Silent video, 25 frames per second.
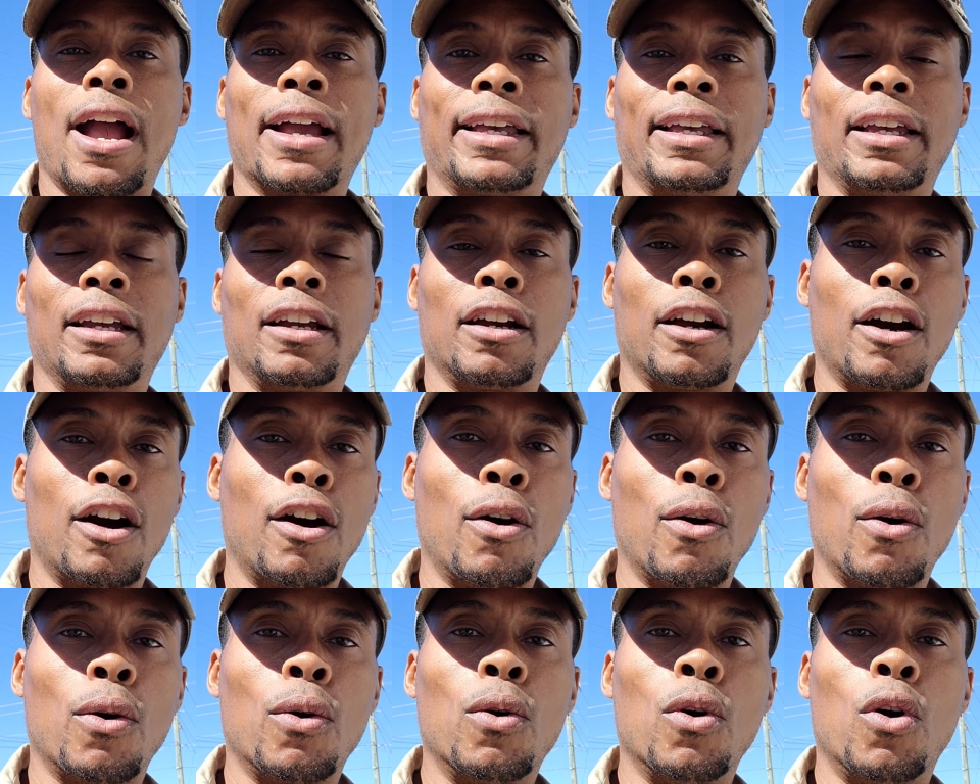can
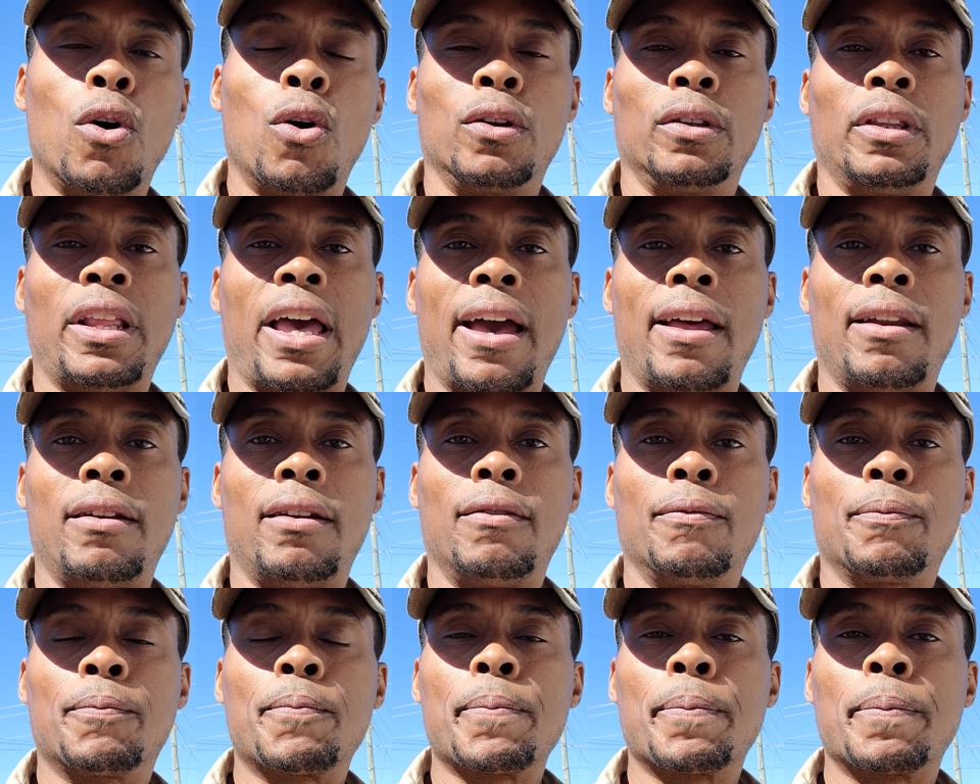go on that
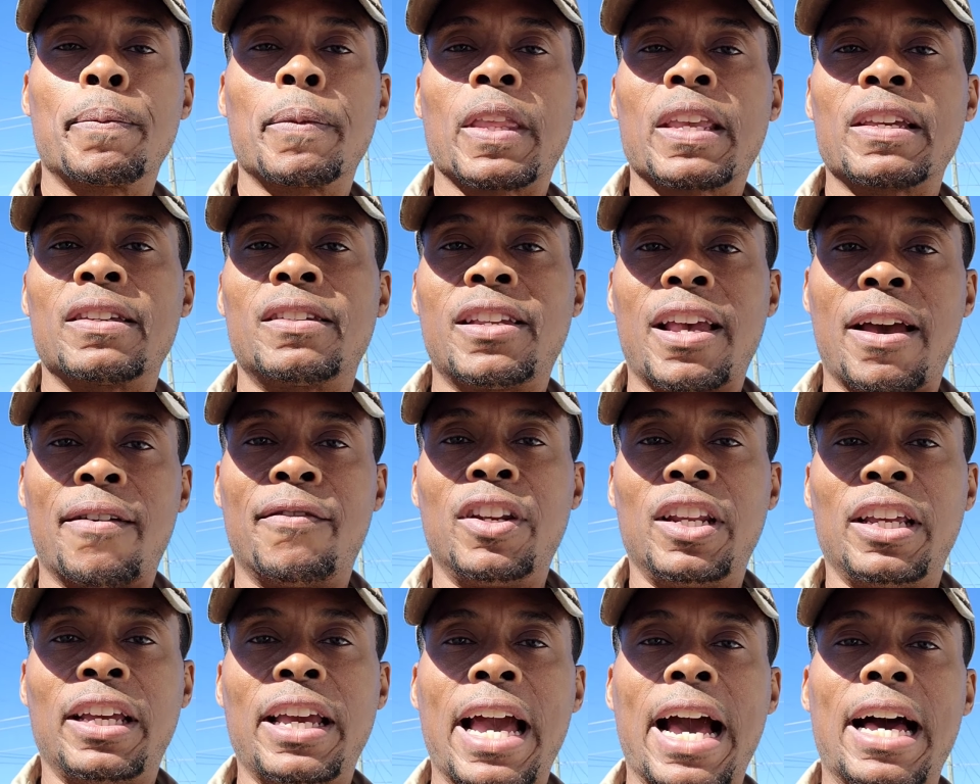
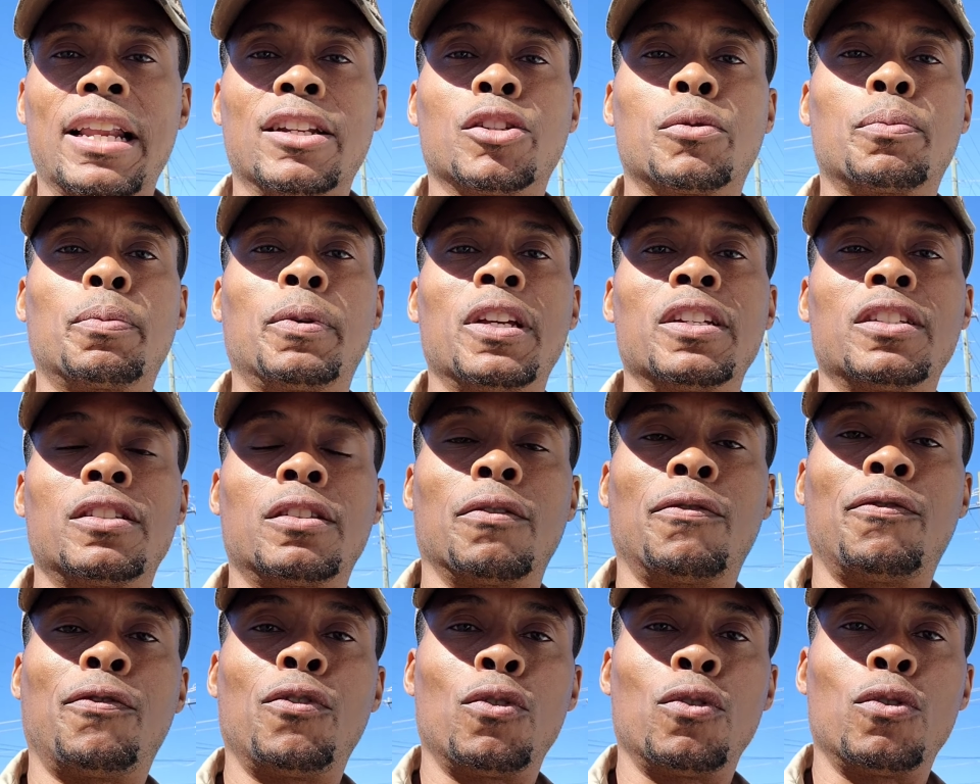70 gallons plus
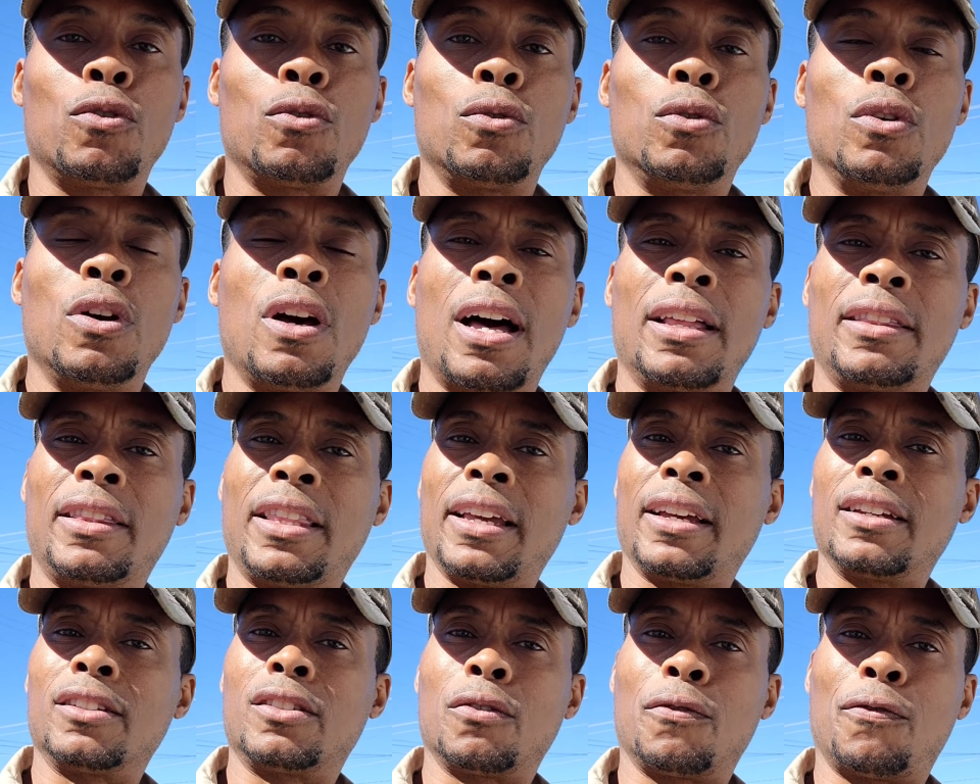the full, I
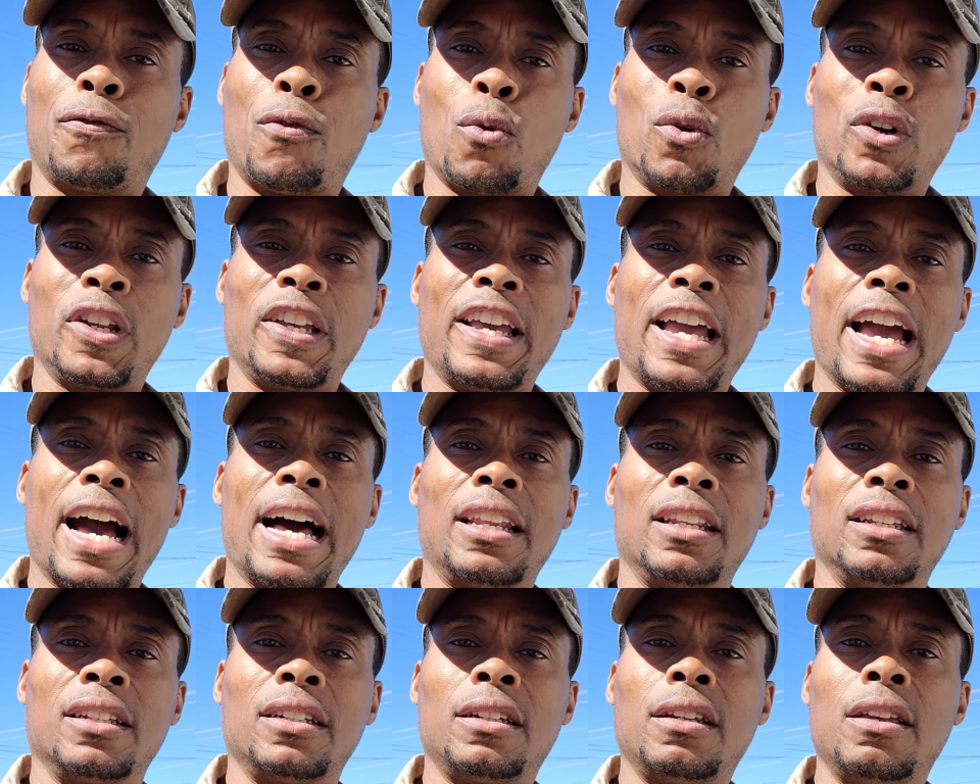think it's a
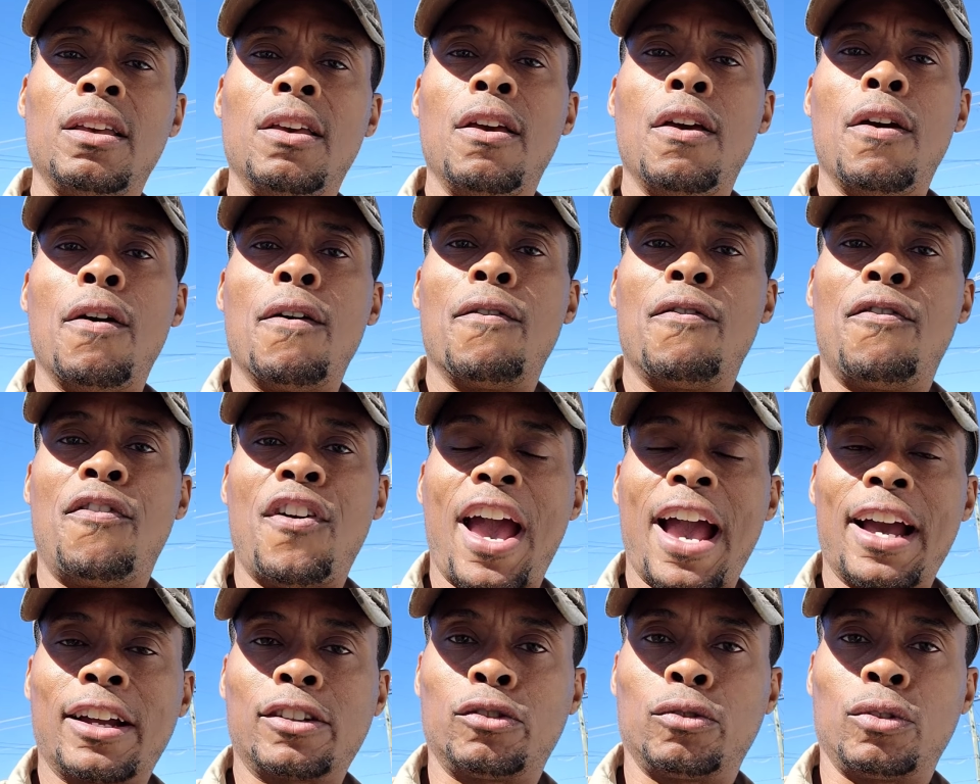40-gallon
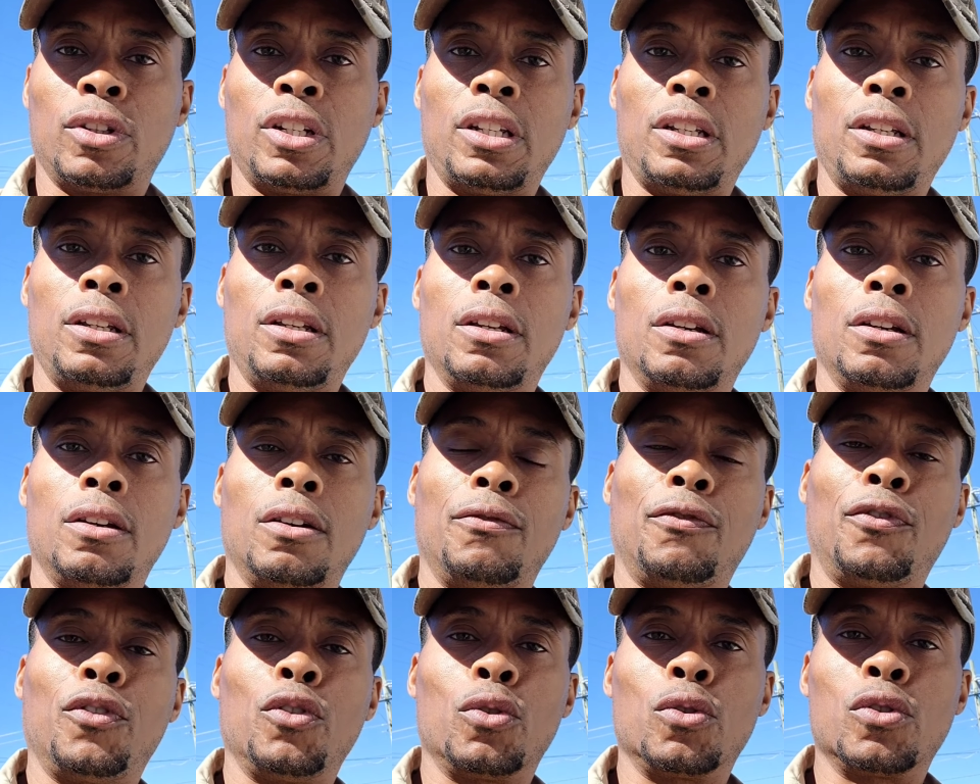factory
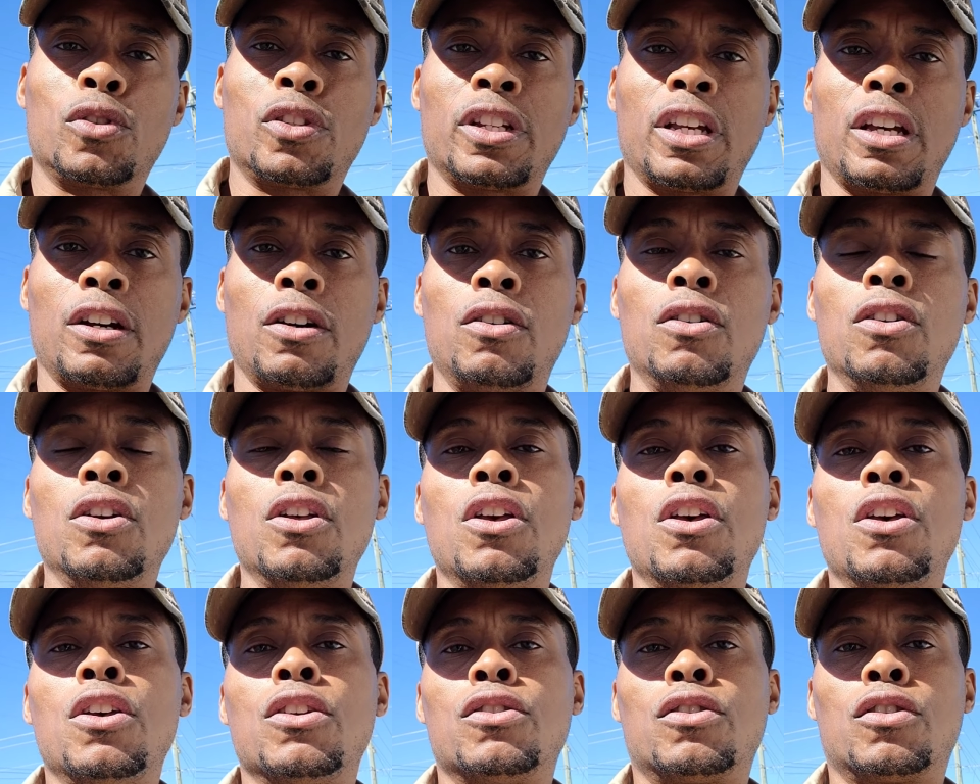fuel cell.
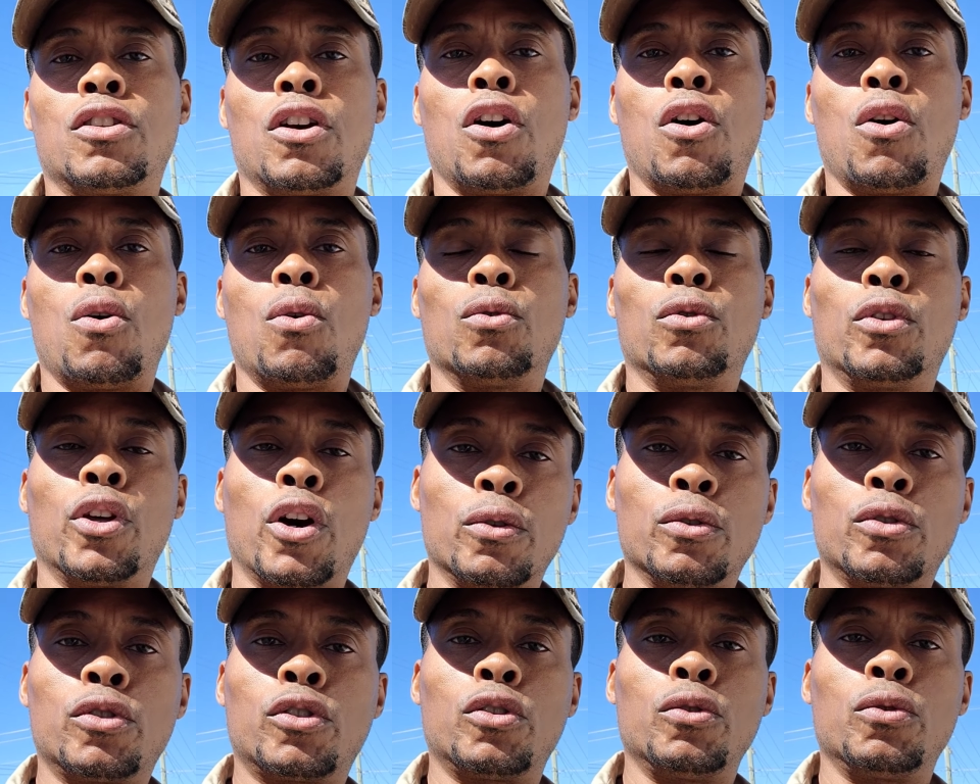So
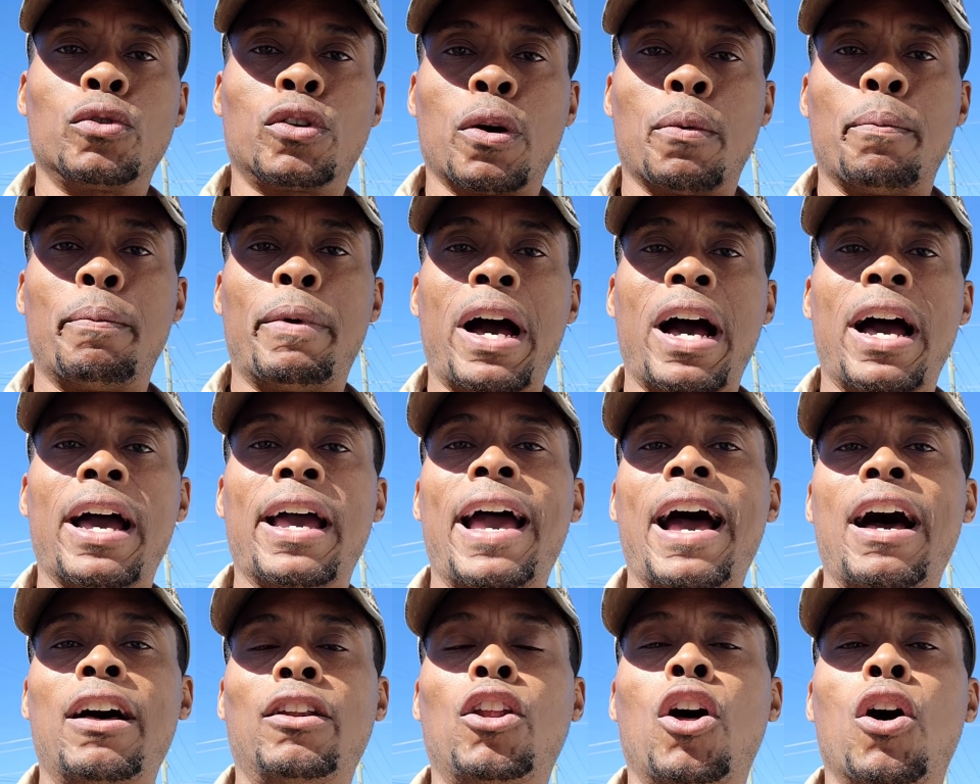those two
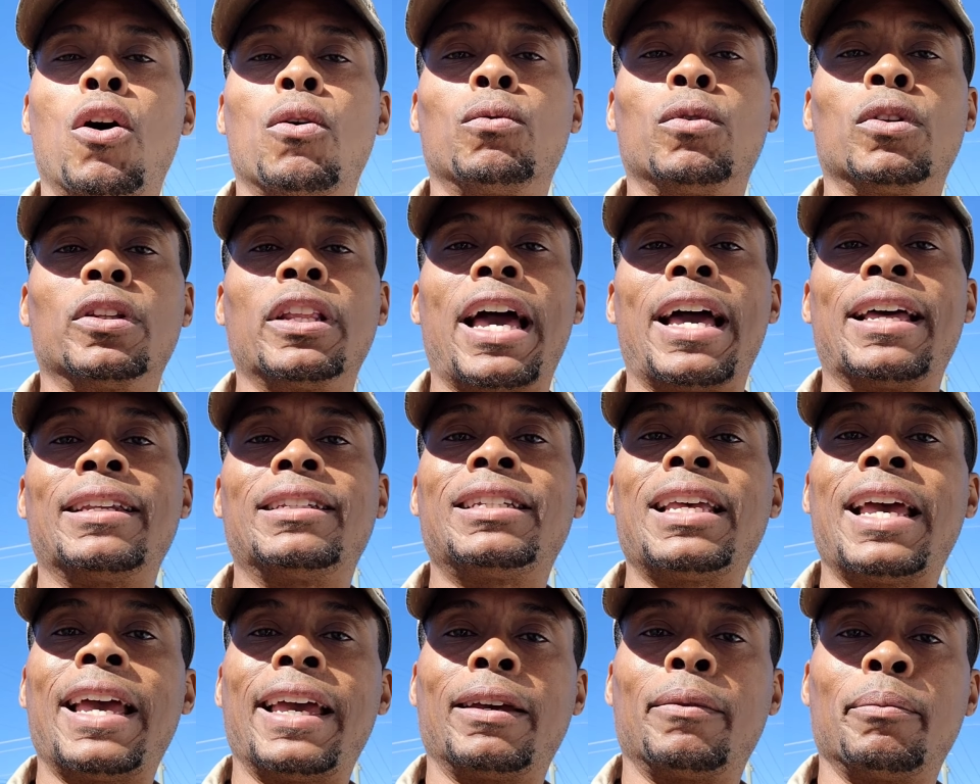combined, how long will that
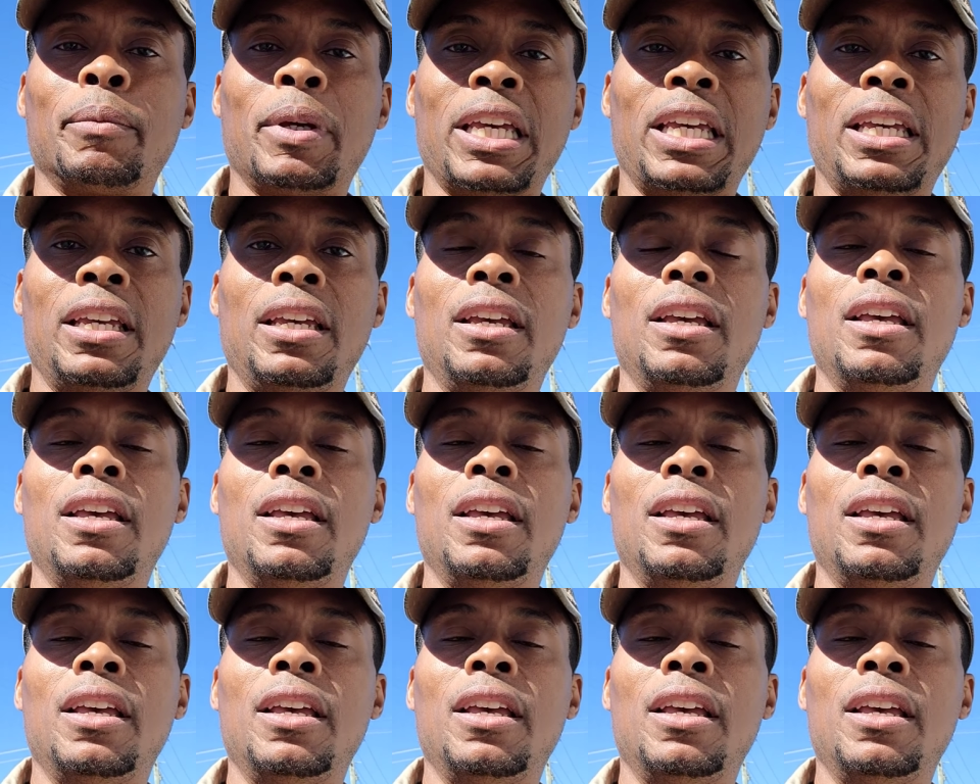take me?